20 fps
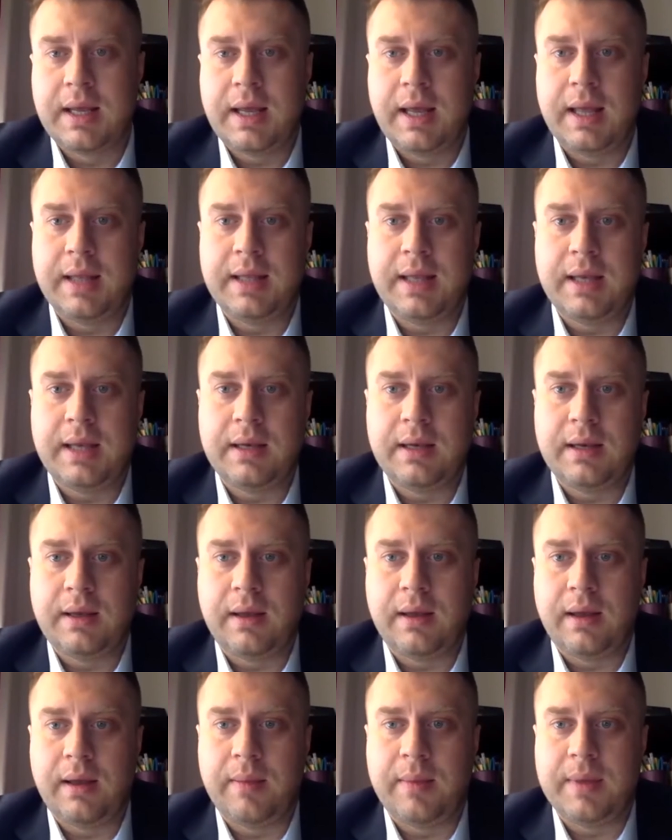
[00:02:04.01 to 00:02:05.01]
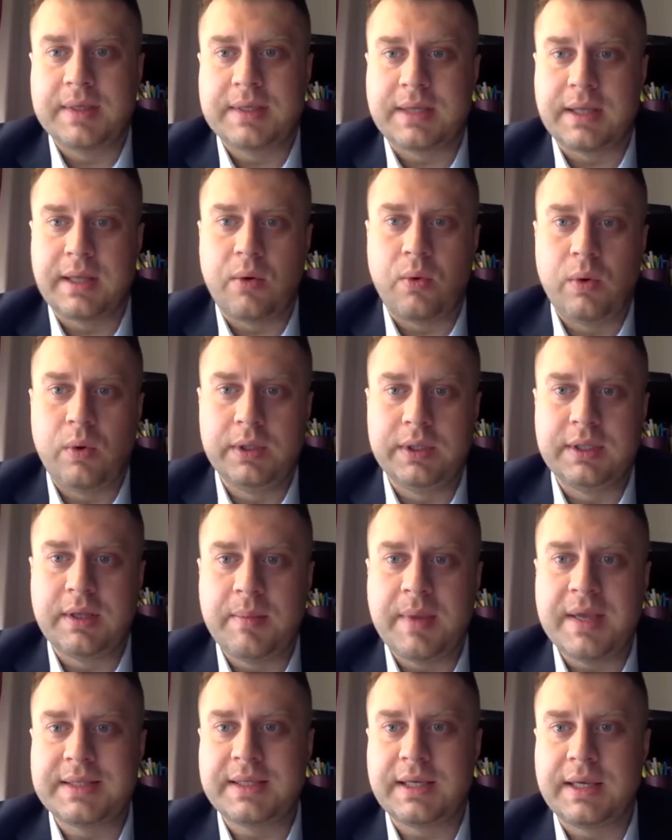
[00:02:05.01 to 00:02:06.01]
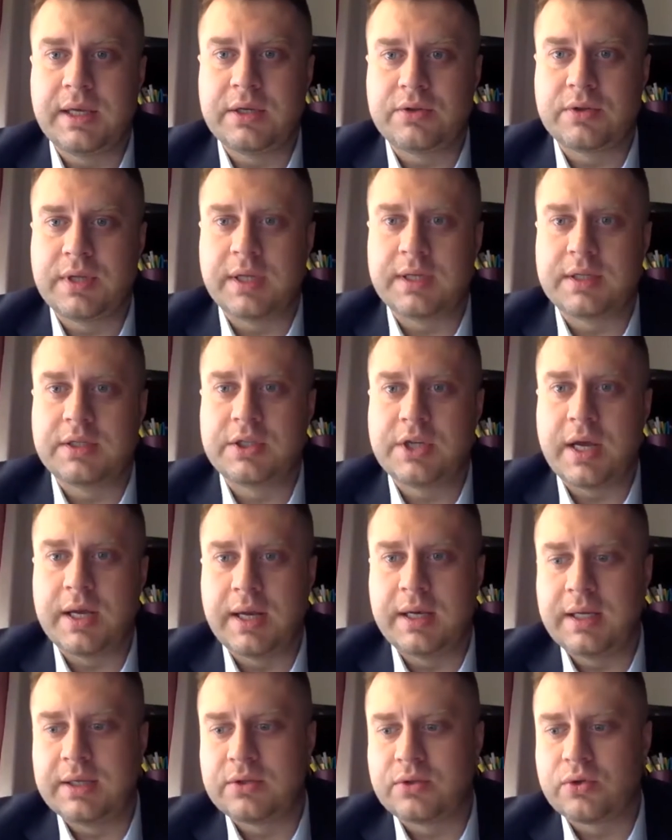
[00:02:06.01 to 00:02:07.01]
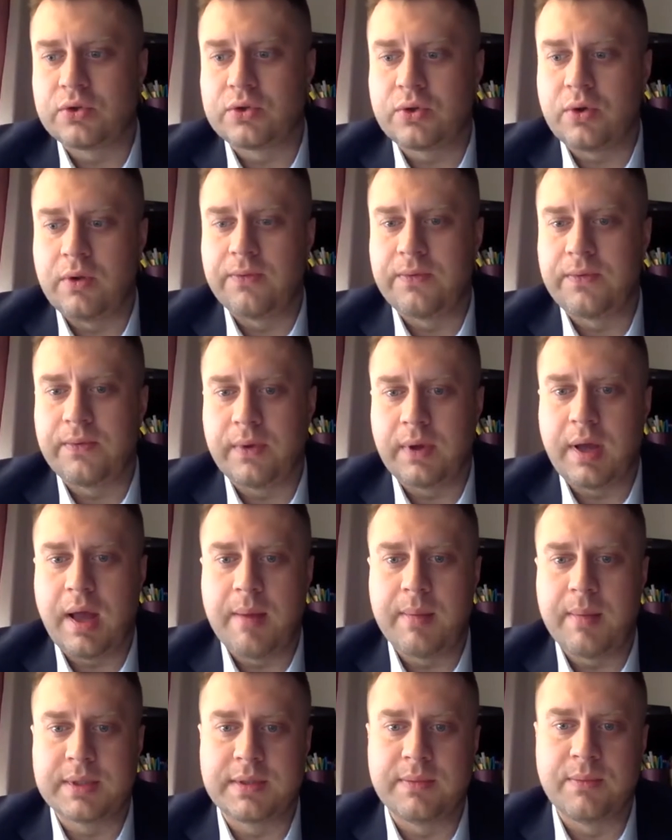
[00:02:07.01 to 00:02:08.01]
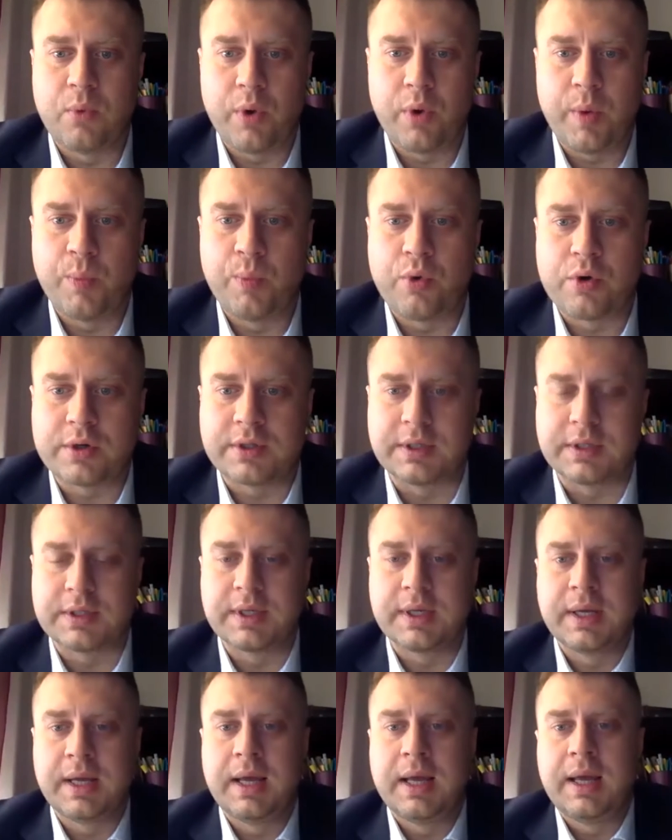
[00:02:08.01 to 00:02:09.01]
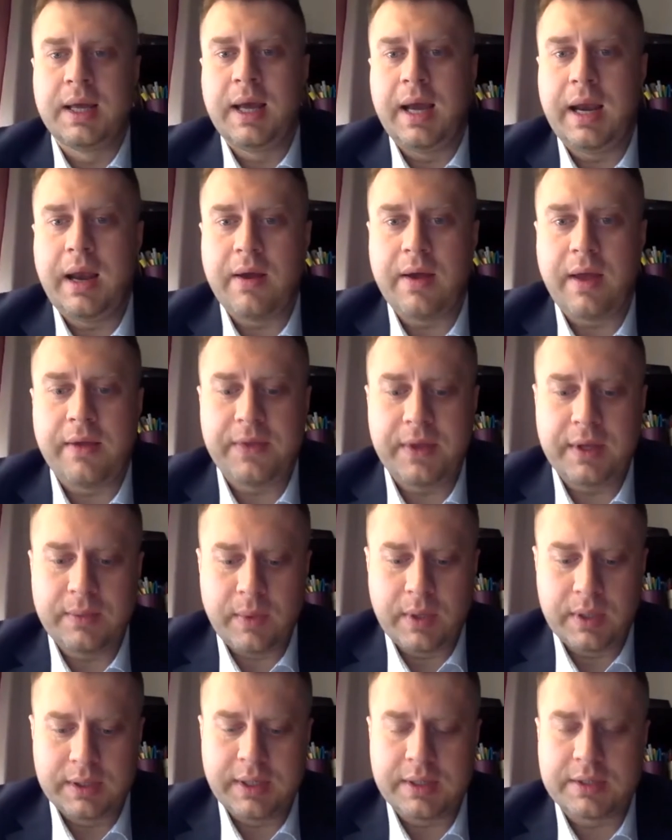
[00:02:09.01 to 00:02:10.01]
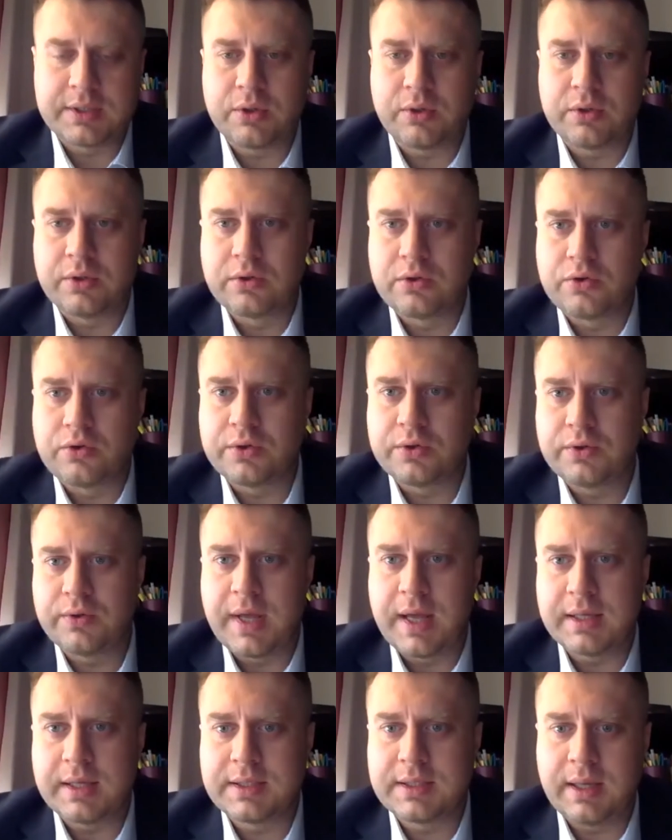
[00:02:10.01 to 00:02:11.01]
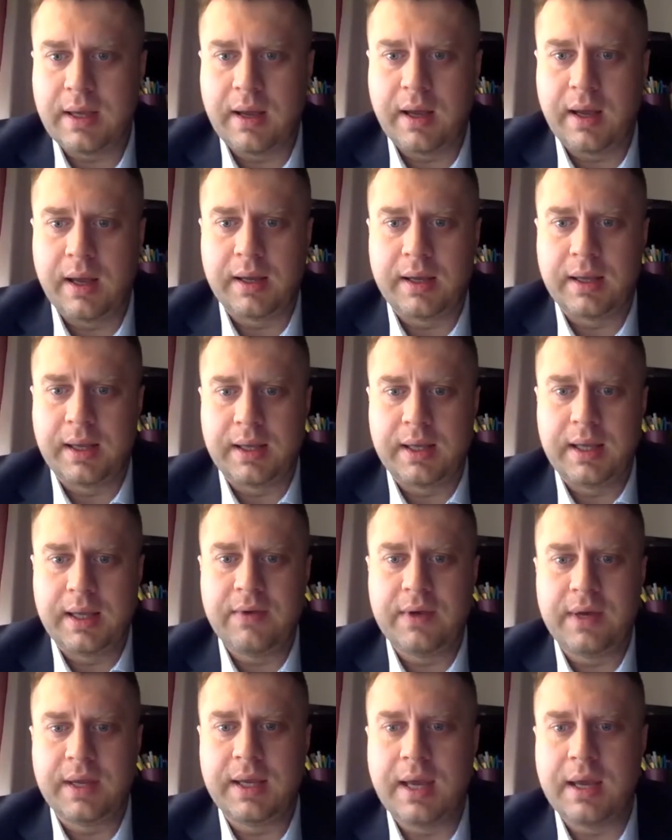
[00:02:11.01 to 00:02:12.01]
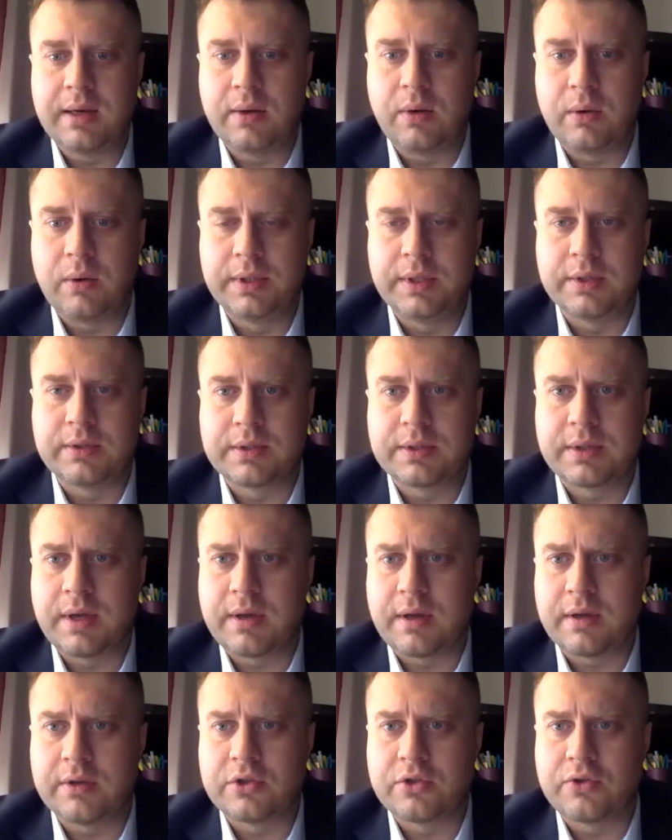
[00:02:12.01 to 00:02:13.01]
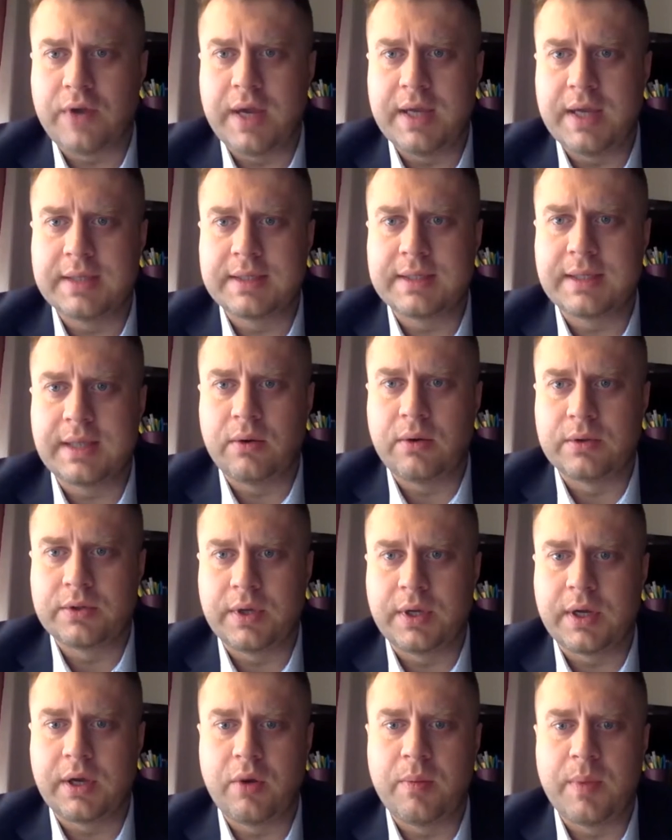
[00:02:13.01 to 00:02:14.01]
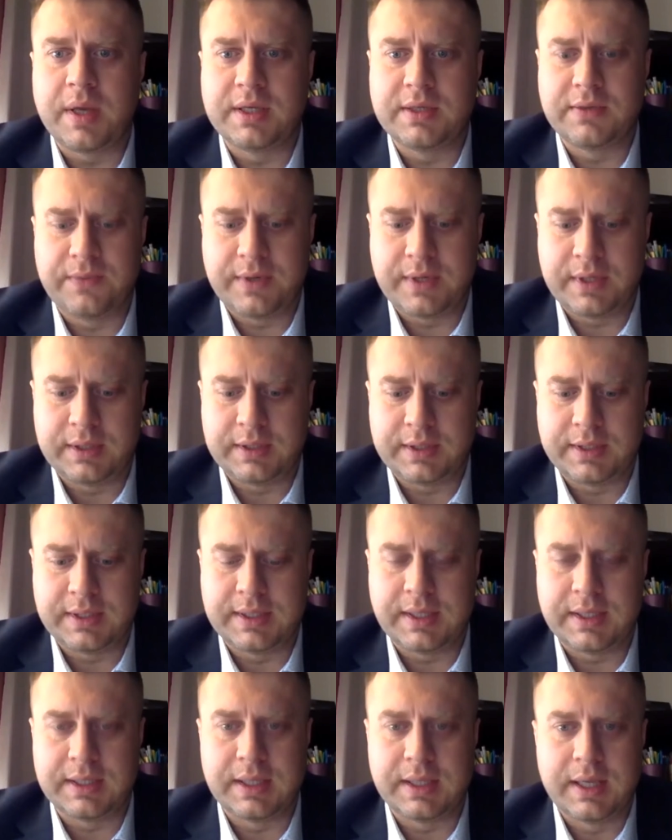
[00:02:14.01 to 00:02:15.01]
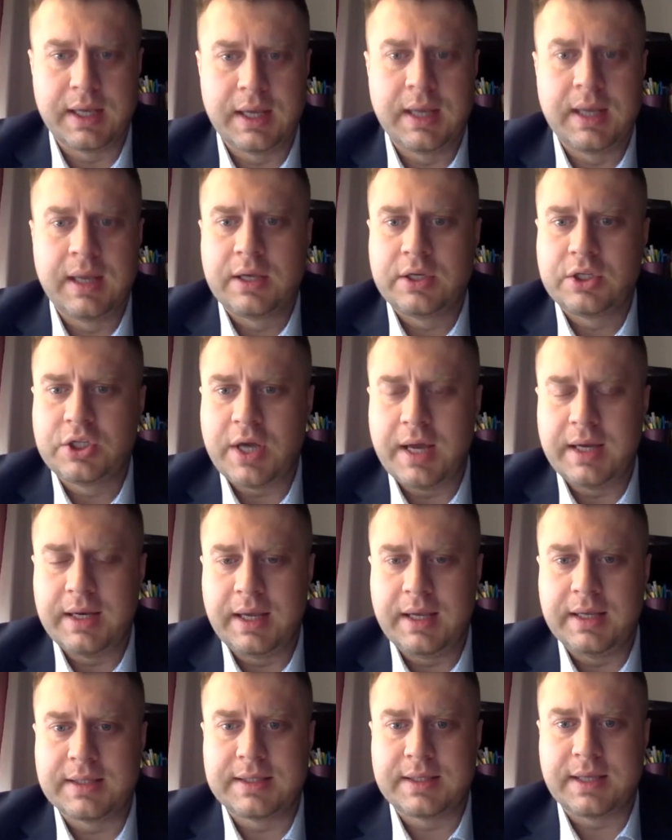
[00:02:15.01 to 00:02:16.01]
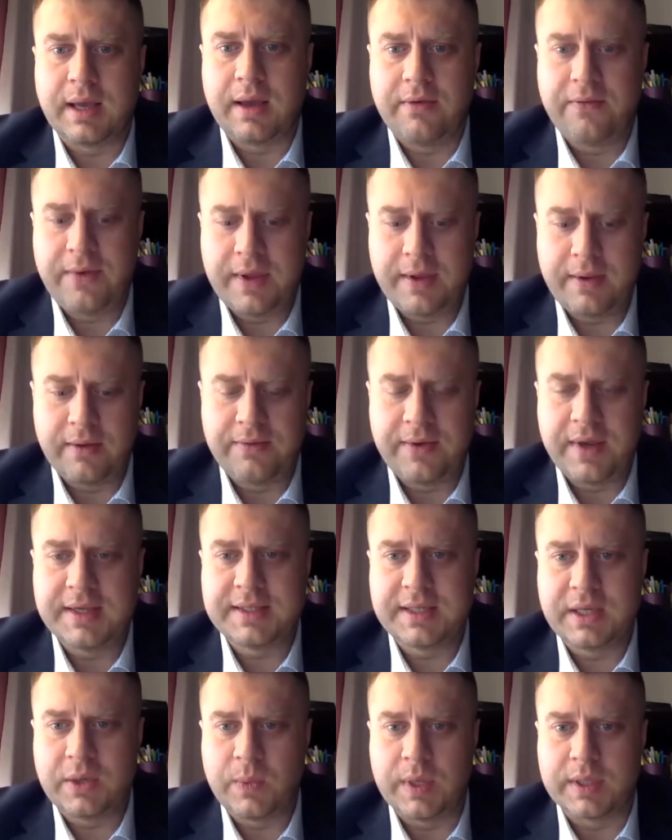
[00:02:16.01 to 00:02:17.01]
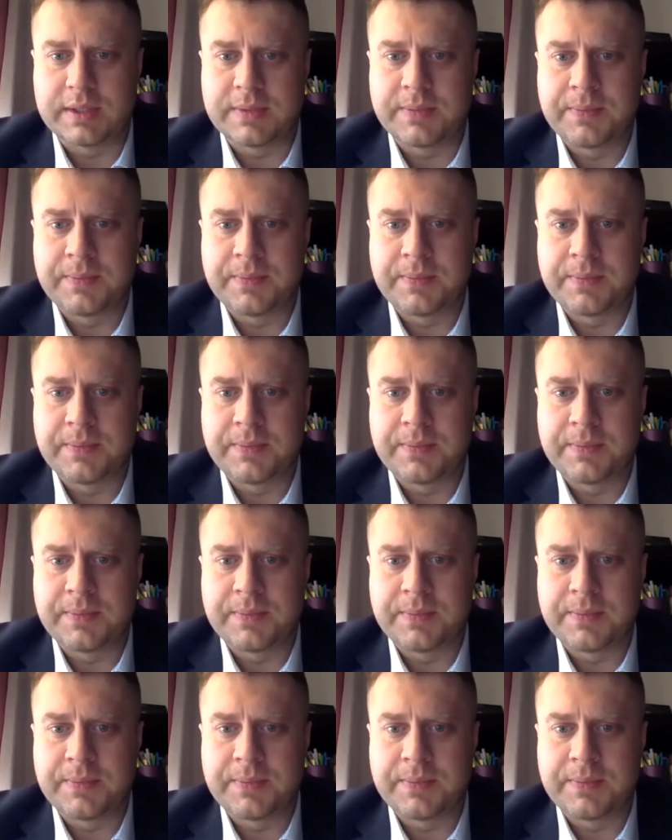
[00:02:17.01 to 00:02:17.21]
And then basically all the domestic issues that China needs to solve come as the more important. And I think, well, there's certain truth to that, given, again, all these constraints and also economic difficulties that China is facing with.